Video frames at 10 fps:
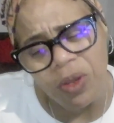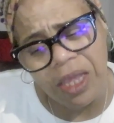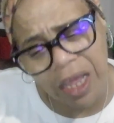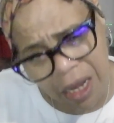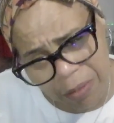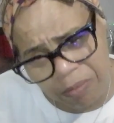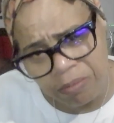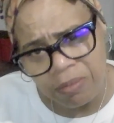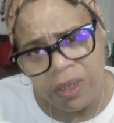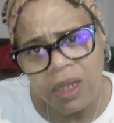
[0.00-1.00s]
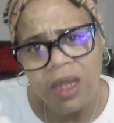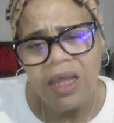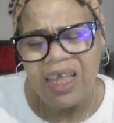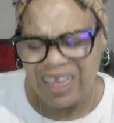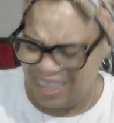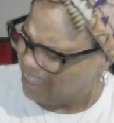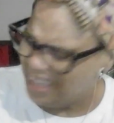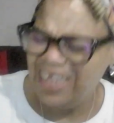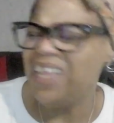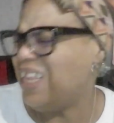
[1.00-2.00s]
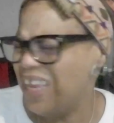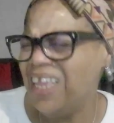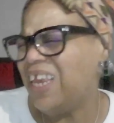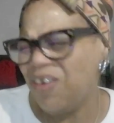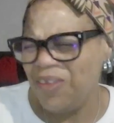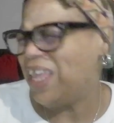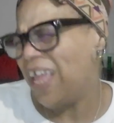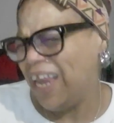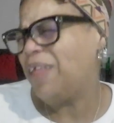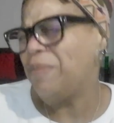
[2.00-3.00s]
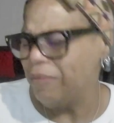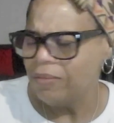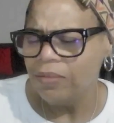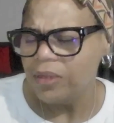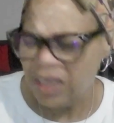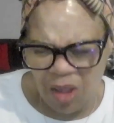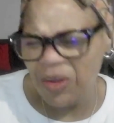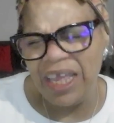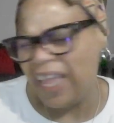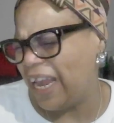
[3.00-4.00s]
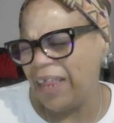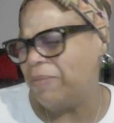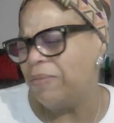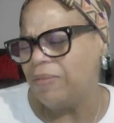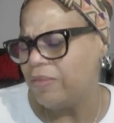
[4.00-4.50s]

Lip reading: kill him. Nikki, don't kill him. Don't kill him.